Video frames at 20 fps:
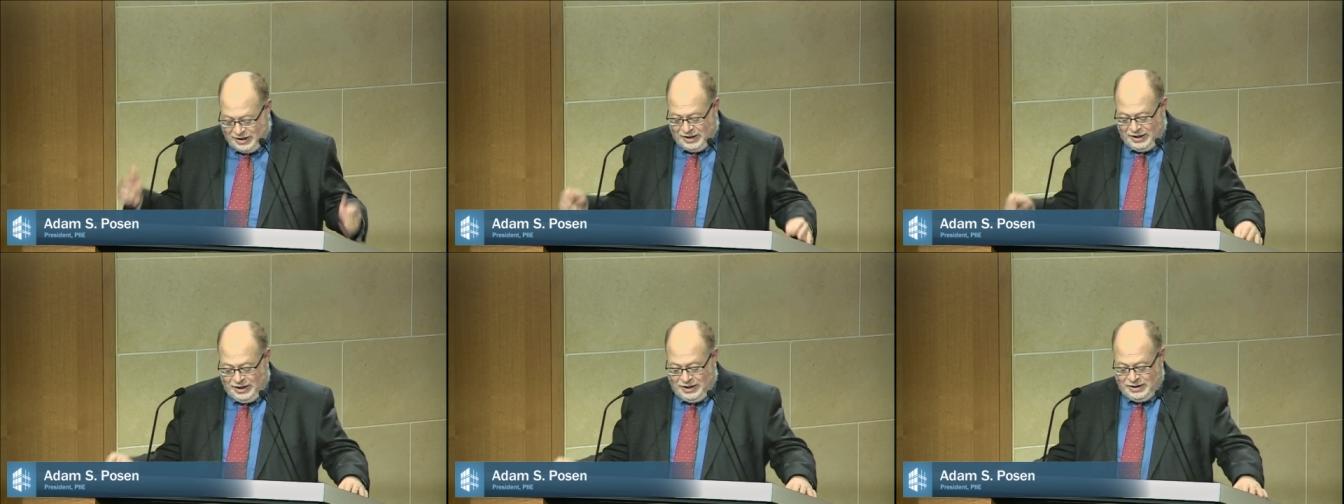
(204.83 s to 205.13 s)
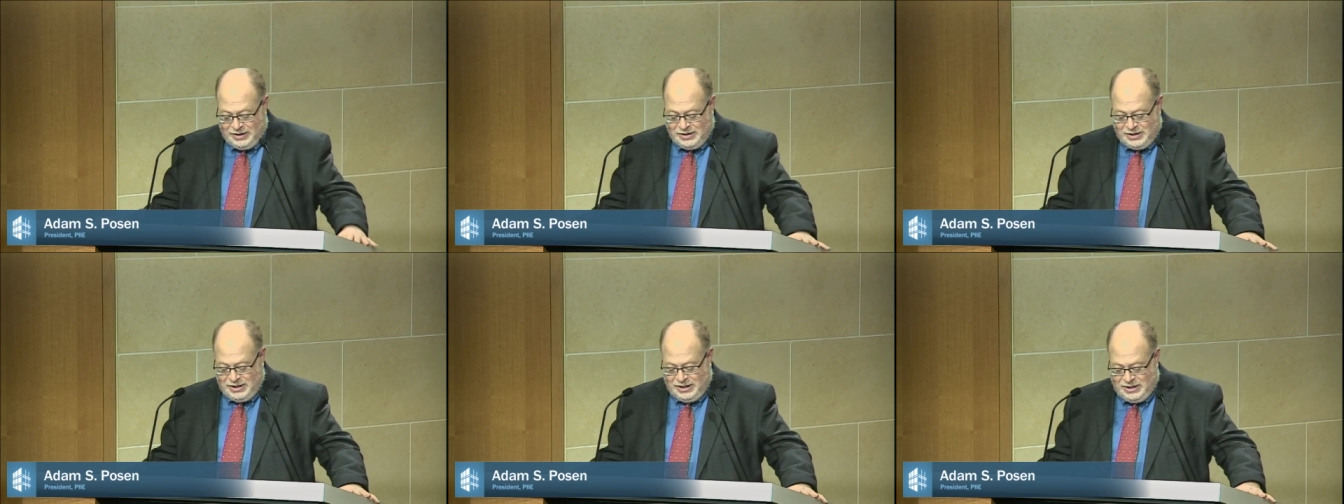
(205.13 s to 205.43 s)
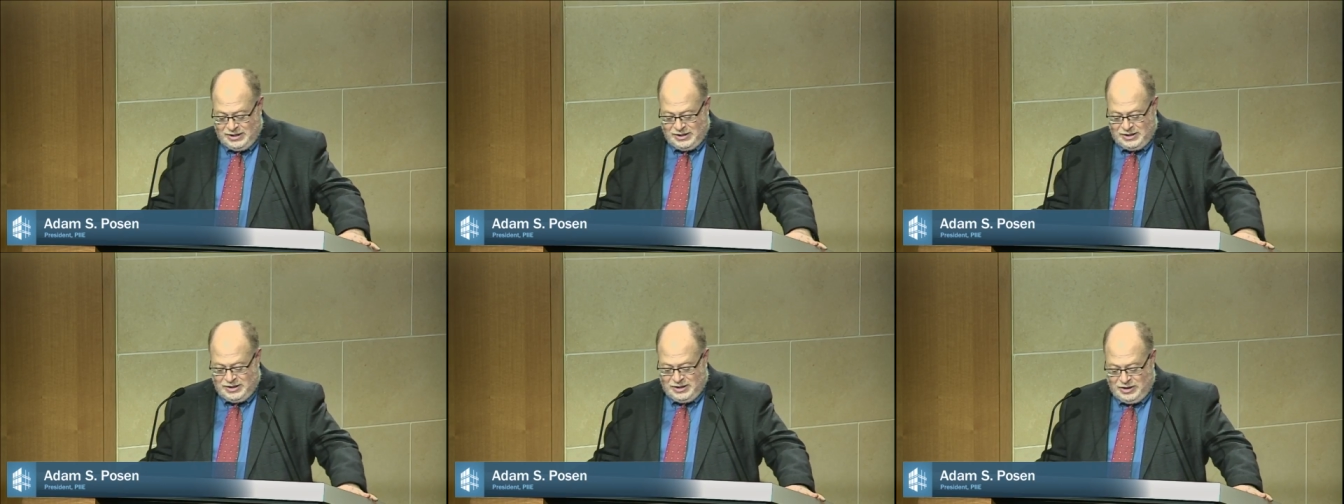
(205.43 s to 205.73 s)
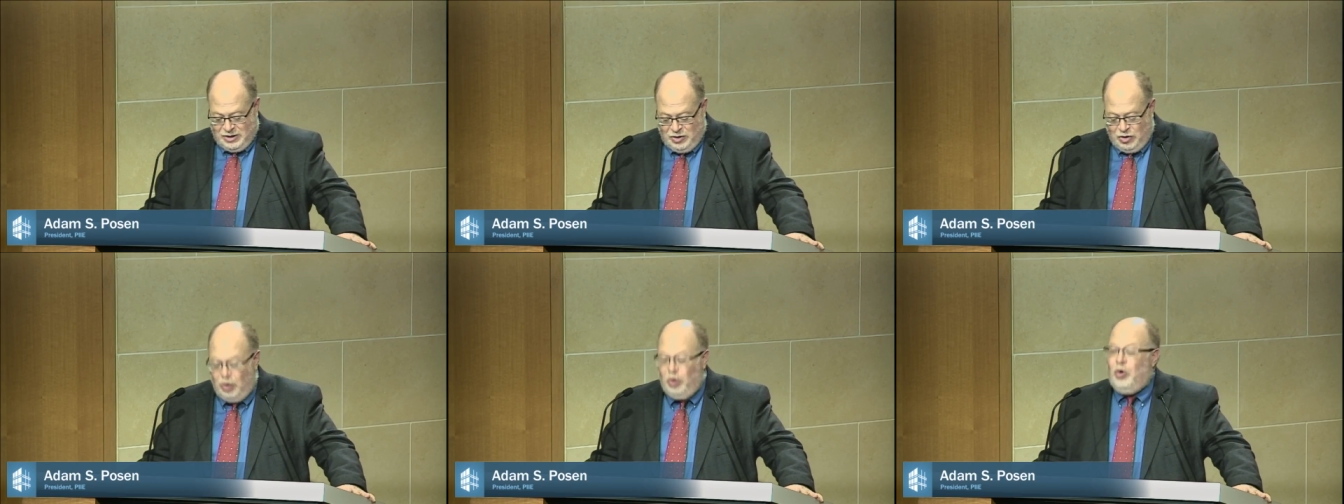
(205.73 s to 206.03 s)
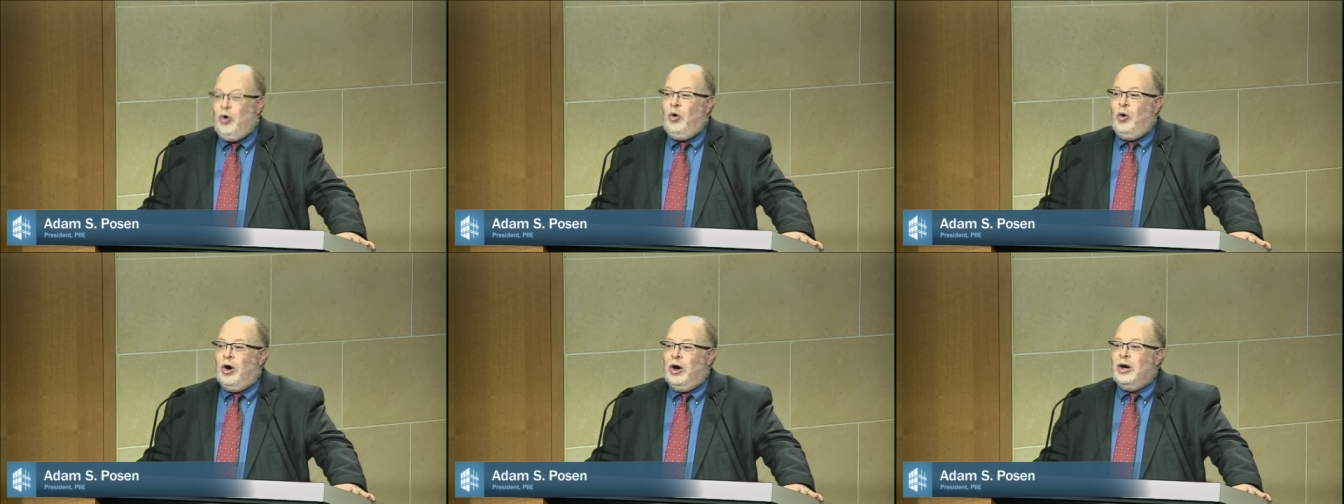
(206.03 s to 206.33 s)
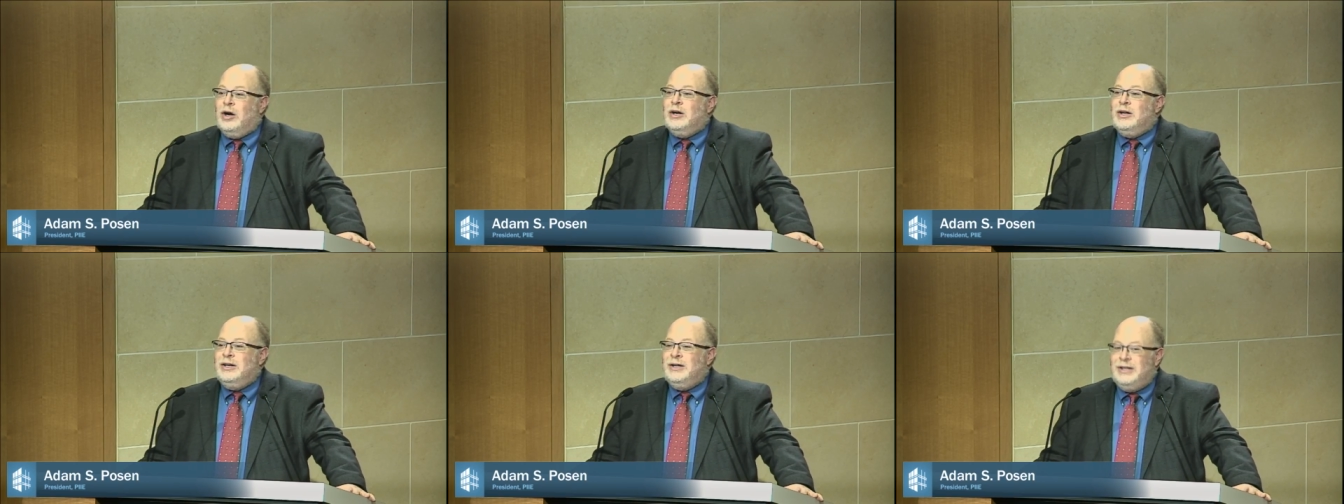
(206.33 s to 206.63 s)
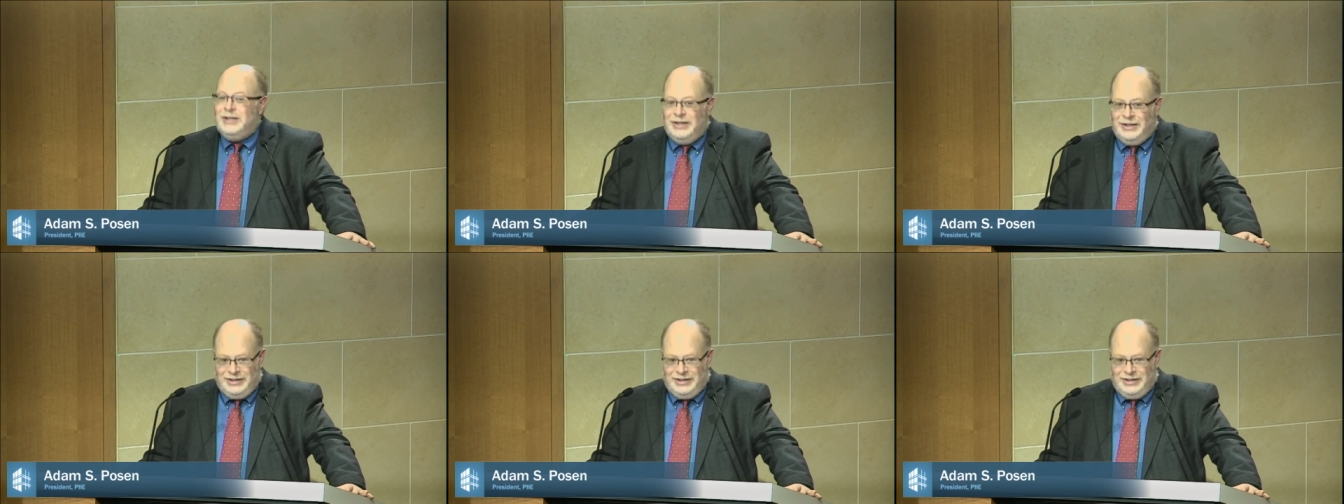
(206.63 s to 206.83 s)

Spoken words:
things. His core